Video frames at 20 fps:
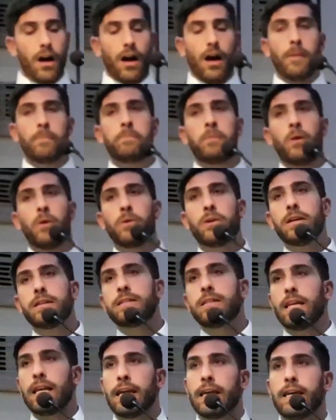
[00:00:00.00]
A
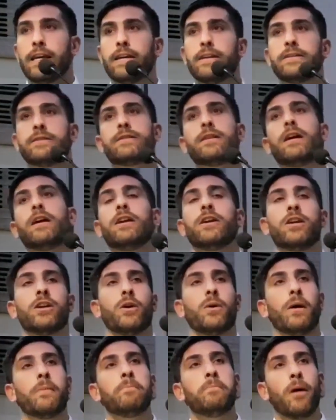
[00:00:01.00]
bonus is, you
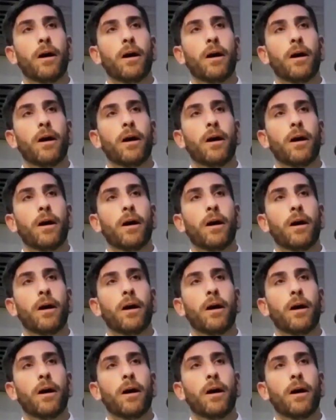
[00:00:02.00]
know,